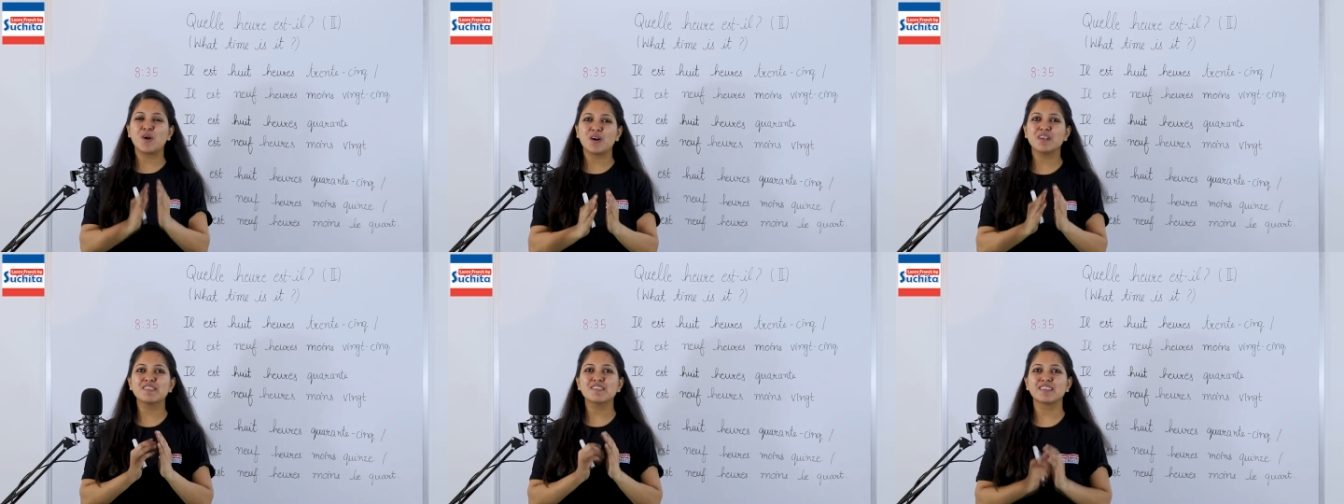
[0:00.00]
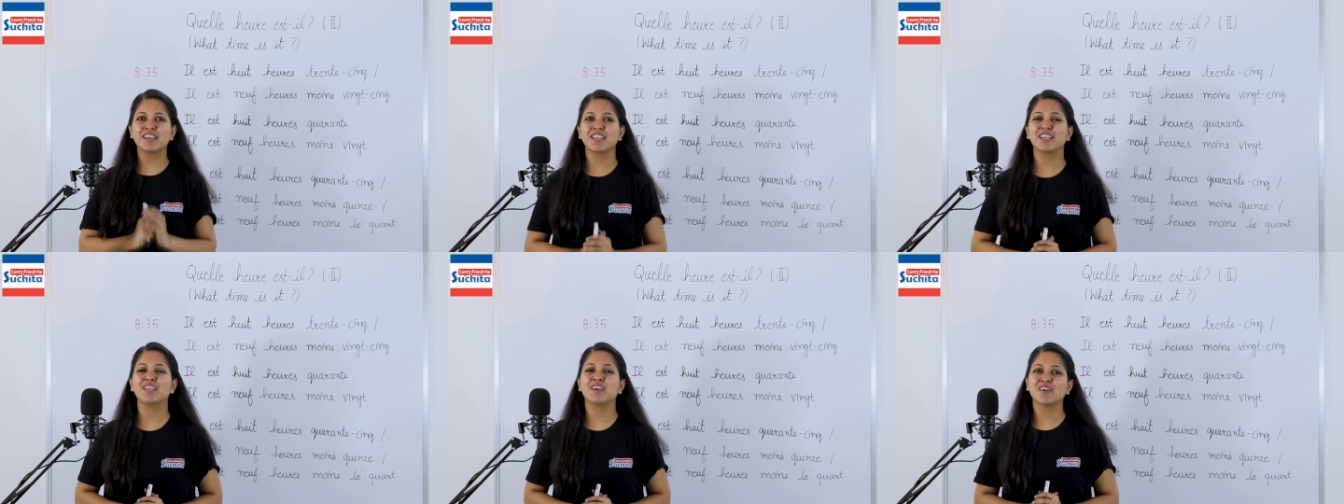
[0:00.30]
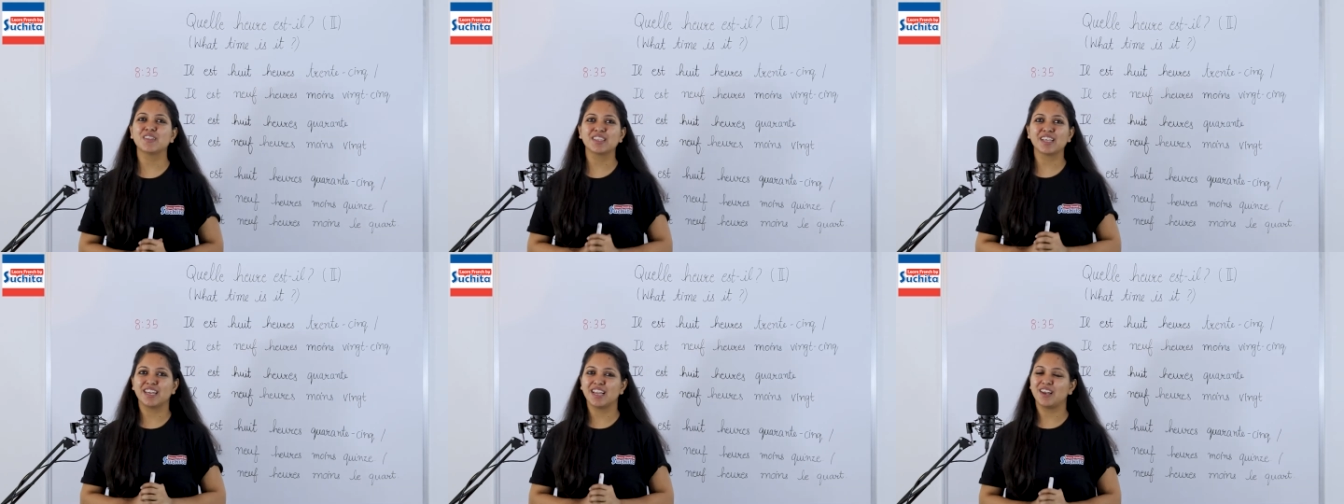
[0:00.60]

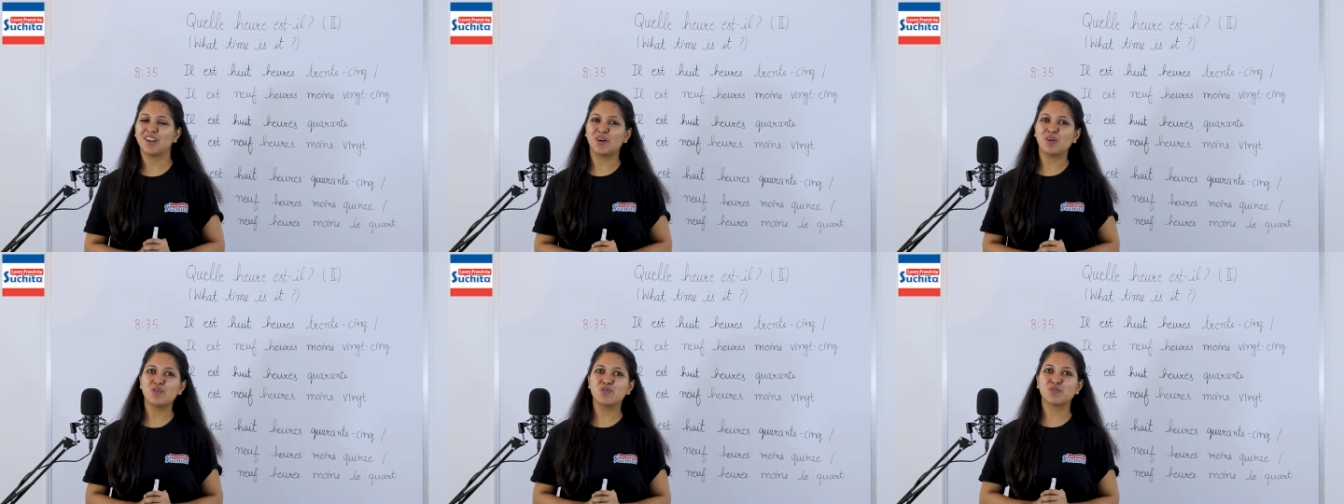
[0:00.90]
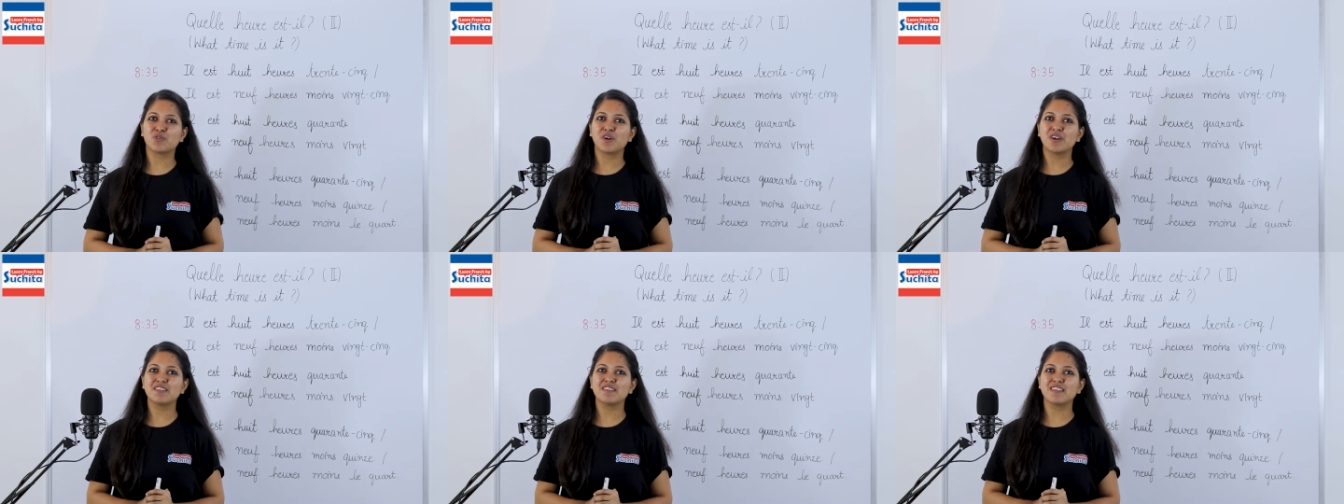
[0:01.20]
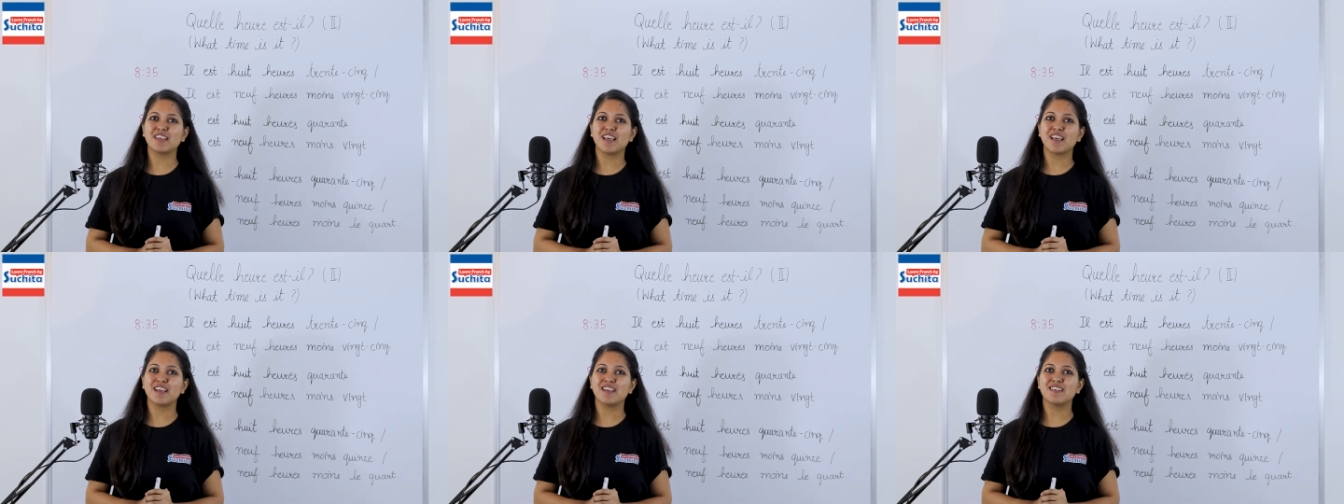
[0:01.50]
enseignante de la langue
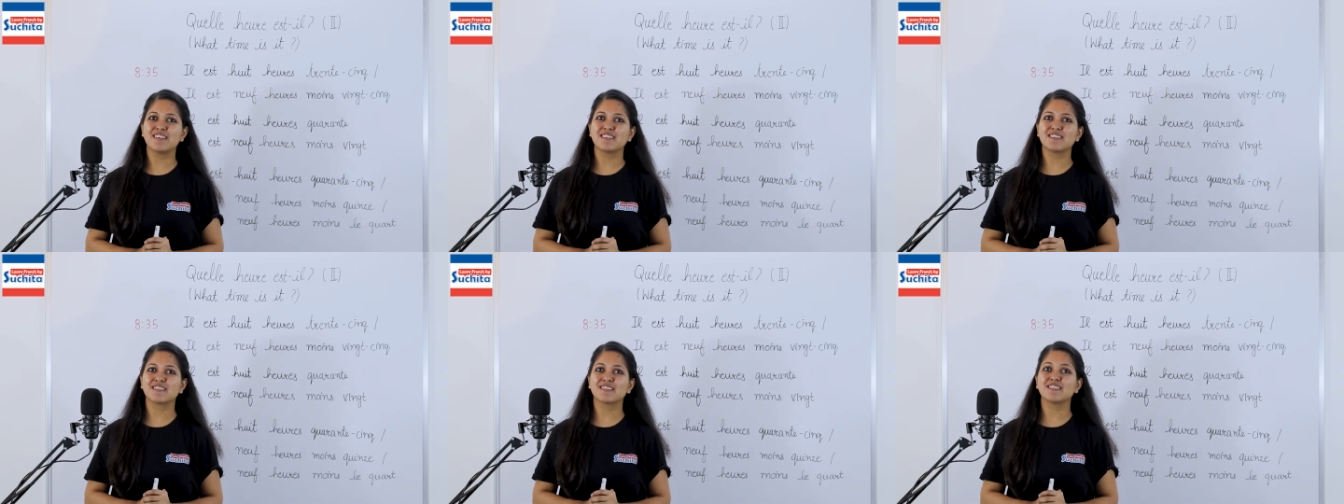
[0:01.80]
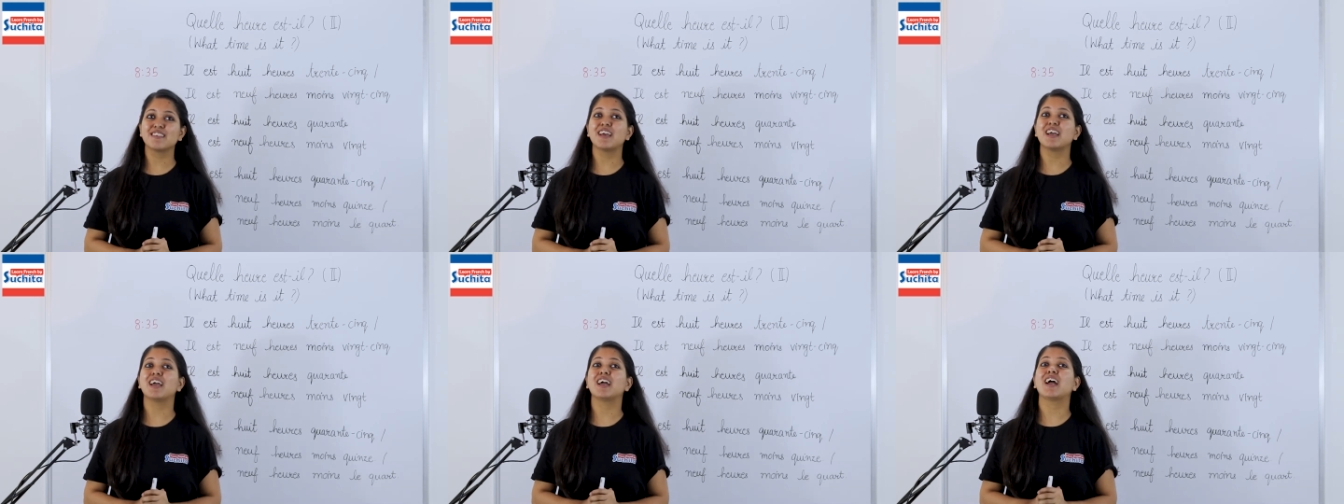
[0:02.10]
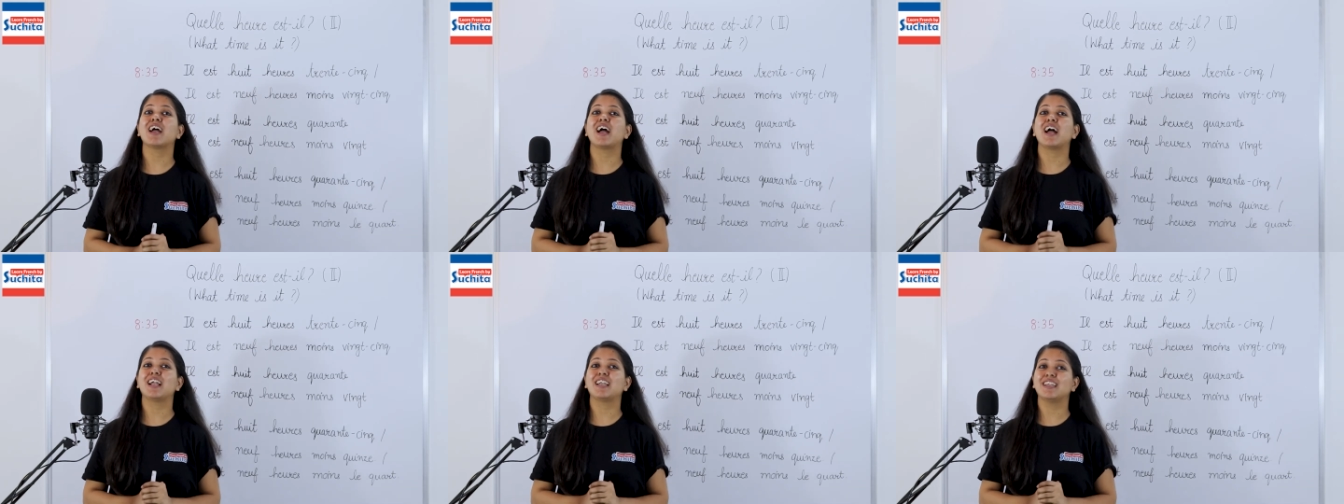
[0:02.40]
française,
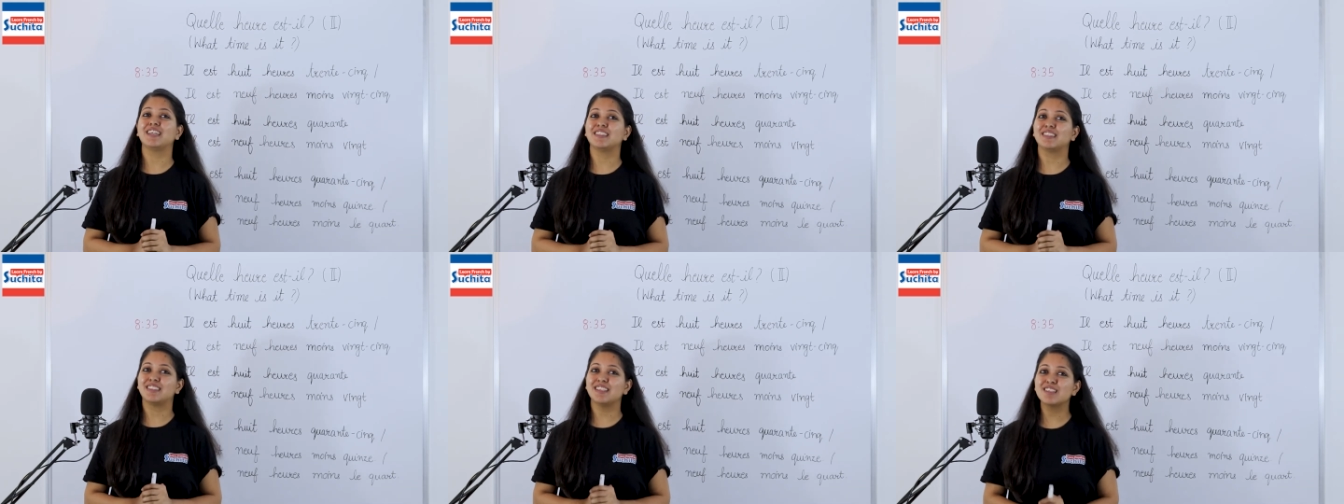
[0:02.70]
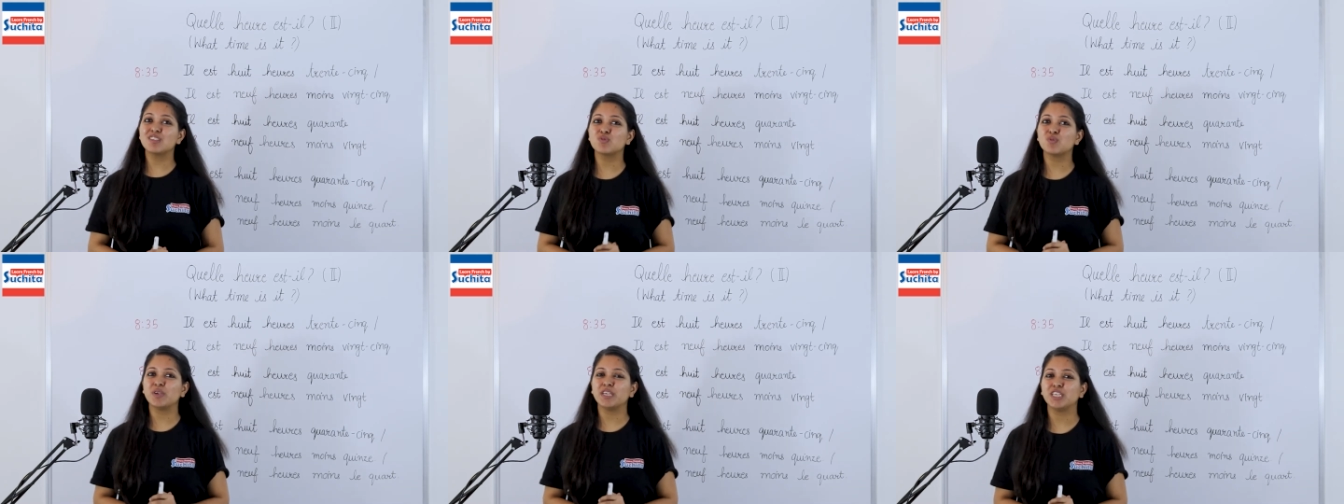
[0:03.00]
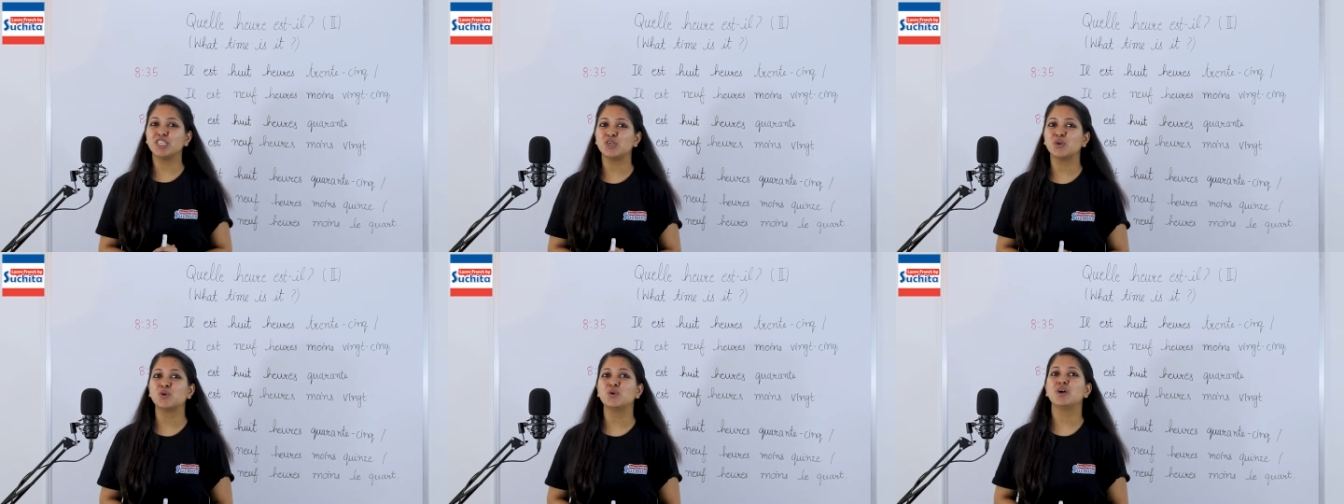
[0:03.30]
and in this
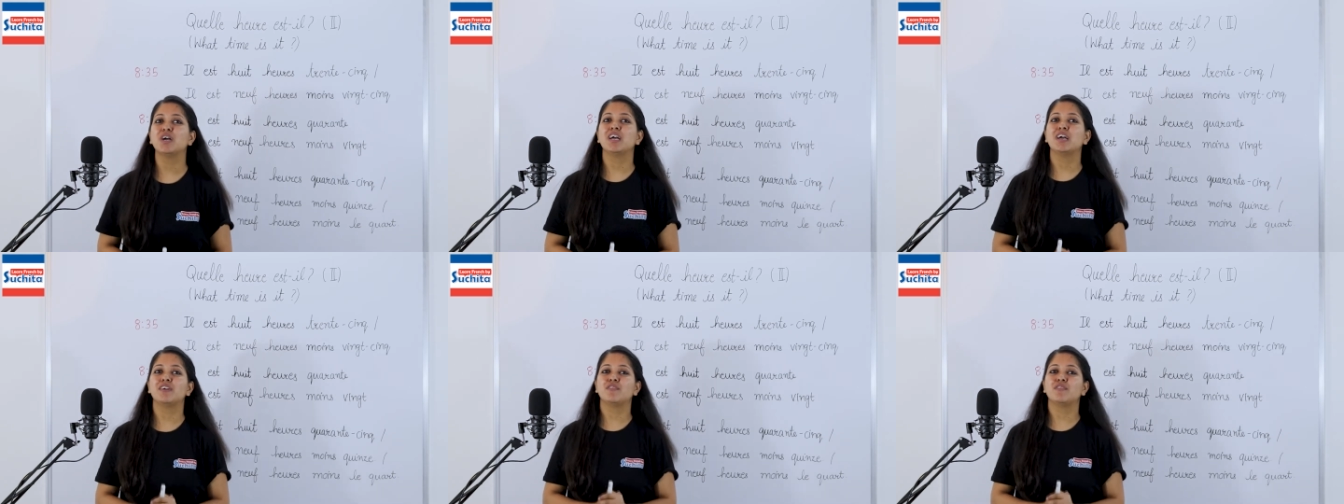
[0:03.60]
video,